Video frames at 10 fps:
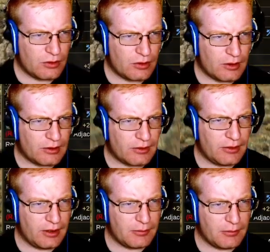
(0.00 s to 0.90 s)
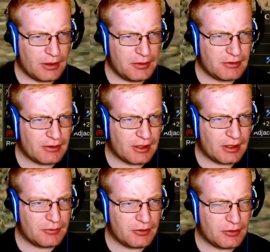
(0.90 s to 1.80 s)
I think it might be
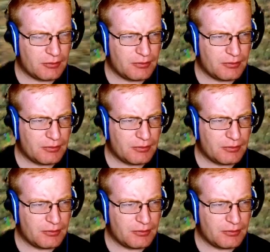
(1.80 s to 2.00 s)
time to...